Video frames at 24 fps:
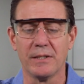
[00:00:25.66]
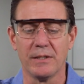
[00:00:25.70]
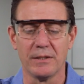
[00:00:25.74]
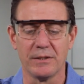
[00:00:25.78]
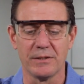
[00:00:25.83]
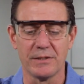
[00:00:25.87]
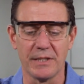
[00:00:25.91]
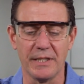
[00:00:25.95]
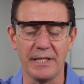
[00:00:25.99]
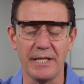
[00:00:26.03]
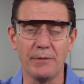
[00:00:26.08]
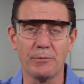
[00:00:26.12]

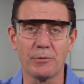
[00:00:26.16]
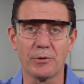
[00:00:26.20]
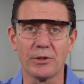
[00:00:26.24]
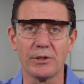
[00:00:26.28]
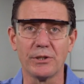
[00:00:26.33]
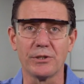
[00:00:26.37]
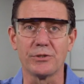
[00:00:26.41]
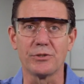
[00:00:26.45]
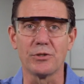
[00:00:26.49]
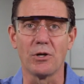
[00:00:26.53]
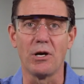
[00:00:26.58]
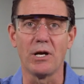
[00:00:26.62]
Today we're going
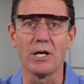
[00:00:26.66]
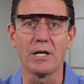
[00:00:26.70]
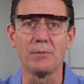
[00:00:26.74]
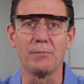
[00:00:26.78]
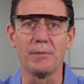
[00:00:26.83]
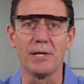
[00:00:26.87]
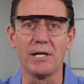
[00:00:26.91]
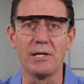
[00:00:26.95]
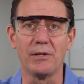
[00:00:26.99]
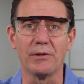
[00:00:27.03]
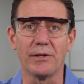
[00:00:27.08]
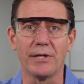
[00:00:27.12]
to talk
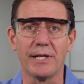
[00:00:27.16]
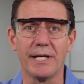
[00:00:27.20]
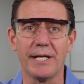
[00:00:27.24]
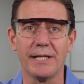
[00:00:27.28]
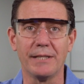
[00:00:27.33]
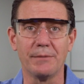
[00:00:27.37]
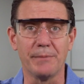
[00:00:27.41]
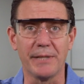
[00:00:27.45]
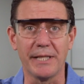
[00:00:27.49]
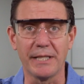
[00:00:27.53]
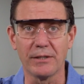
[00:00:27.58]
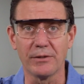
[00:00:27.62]
about how to
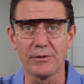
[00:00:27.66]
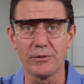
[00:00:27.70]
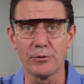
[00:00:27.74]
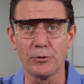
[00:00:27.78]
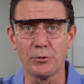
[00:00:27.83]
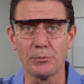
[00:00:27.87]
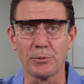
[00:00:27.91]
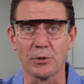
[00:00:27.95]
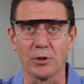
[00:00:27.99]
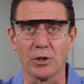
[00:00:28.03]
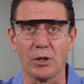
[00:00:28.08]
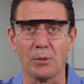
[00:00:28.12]
make a
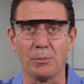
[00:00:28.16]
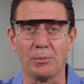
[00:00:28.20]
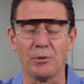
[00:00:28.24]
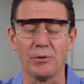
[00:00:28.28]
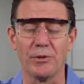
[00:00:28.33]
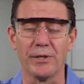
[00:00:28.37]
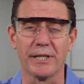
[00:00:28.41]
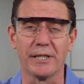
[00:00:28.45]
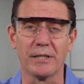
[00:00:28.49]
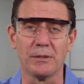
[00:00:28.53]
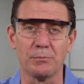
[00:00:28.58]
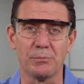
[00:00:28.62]
thermocouple
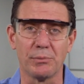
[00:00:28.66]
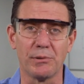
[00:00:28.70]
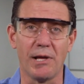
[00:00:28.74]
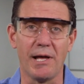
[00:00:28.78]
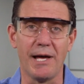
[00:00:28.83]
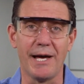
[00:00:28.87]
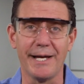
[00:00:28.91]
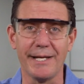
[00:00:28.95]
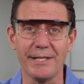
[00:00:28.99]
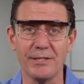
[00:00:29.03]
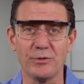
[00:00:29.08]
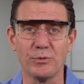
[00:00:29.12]
that
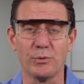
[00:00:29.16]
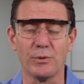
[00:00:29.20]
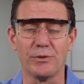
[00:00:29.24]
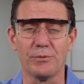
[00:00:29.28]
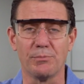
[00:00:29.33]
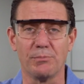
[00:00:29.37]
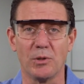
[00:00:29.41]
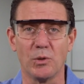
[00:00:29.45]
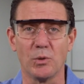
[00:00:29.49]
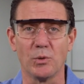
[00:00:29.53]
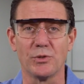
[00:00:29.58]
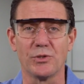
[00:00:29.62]
complies with
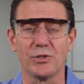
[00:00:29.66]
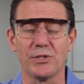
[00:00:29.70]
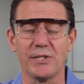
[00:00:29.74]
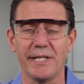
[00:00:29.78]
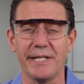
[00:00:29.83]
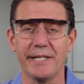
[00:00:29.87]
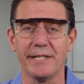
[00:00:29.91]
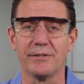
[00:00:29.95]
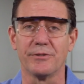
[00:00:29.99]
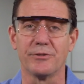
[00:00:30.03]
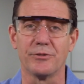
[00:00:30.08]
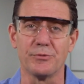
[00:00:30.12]
most
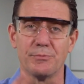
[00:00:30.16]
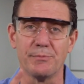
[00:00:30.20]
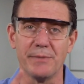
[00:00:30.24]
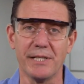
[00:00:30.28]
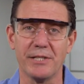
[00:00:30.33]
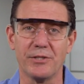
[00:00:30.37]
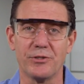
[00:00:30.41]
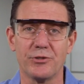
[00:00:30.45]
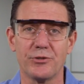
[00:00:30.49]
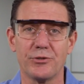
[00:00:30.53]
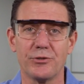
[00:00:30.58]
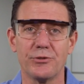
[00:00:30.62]
standards.
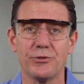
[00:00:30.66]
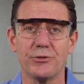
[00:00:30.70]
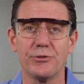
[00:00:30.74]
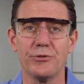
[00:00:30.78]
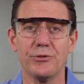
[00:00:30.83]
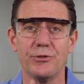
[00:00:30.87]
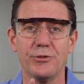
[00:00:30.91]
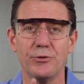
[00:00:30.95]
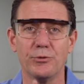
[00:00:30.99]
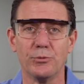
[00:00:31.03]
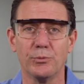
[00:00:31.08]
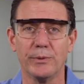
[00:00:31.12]
Make sure
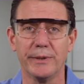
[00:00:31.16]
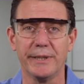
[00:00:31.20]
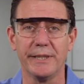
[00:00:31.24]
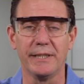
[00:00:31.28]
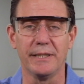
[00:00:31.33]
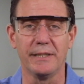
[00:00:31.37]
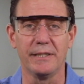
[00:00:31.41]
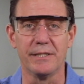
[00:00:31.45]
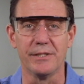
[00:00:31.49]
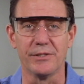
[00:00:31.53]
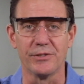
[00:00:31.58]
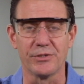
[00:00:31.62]
you
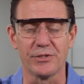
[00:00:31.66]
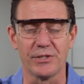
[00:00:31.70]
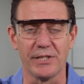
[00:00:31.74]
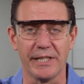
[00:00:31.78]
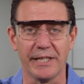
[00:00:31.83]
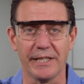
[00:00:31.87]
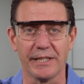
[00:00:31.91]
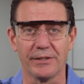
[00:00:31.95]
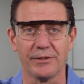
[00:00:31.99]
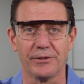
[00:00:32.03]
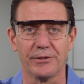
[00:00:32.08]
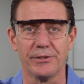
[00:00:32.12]
read the
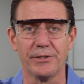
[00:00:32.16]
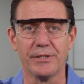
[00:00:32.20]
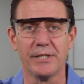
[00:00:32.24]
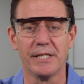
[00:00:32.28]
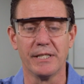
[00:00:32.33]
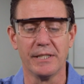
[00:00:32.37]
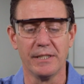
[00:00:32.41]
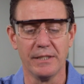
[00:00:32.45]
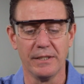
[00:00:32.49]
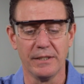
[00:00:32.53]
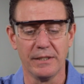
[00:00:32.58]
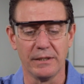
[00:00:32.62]
standard,
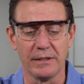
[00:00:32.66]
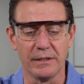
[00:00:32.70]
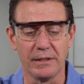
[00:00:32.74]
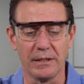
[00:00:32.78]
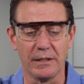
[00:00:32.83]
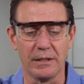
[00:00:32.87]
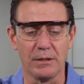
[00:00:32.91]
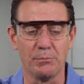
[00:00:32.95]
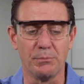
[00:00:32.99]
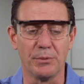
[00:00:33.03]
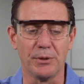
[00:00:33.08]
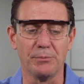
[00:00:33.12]

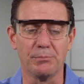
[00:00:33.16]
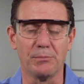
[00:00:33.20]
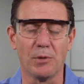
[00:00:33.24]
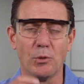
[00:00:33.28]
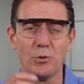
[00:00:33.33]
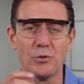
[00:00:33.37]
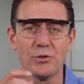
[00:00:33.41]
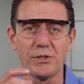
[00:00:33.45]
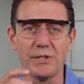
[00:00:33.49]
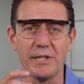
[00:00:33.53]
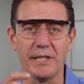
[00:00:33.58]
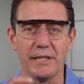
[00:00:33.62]
but
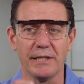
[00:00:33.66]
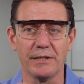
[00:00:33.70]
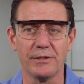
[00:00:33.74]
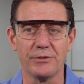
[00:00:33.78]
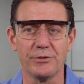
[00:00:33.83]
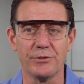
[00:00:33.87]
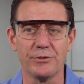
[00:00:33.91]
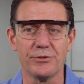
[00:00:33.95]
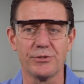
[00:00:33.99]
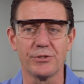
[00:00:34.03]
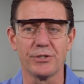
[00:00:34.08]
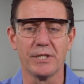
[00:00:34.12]
most
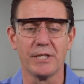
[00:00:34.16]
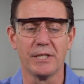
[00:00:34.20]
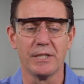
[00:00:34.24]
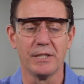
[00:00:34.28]
standards